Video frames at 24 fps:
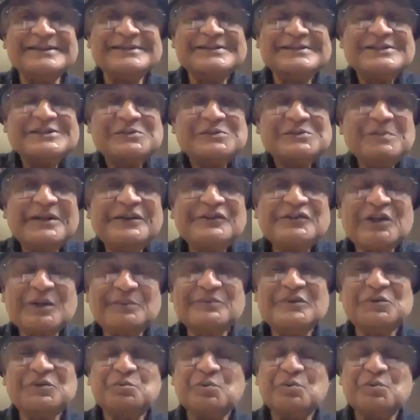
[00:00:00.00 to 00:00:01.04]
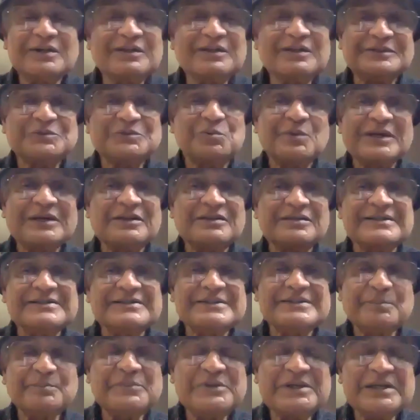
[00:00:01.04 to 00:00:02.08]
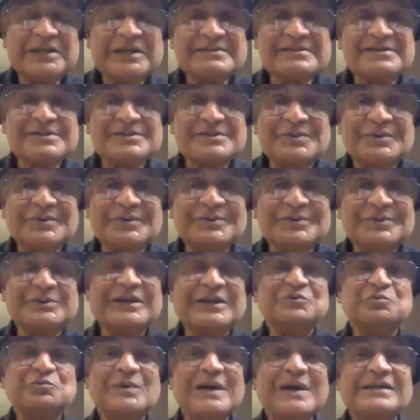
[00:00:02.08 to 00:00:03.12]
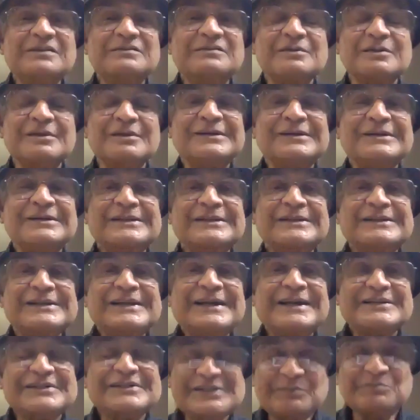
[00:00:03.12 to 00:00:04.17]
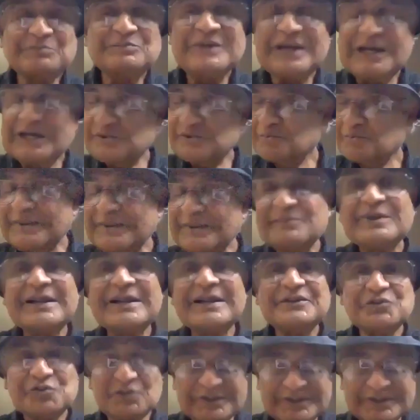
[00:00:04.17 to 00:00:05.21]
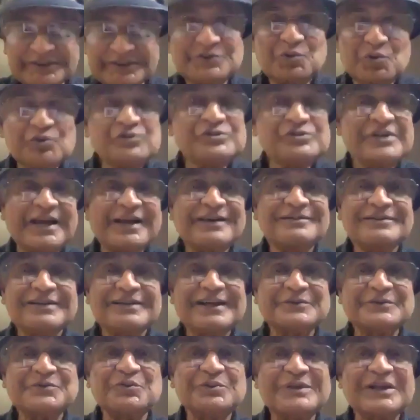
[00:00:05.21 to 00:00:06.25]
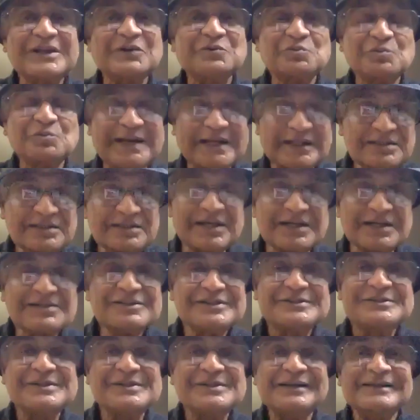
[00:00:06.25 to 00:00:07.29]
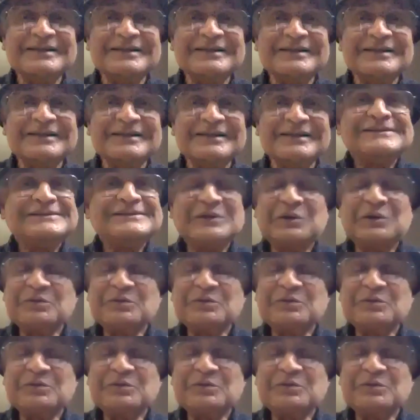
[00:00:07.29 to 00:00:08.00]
split of the world disappears, we are one. And sometimes people actually do say that we are one, yes. No,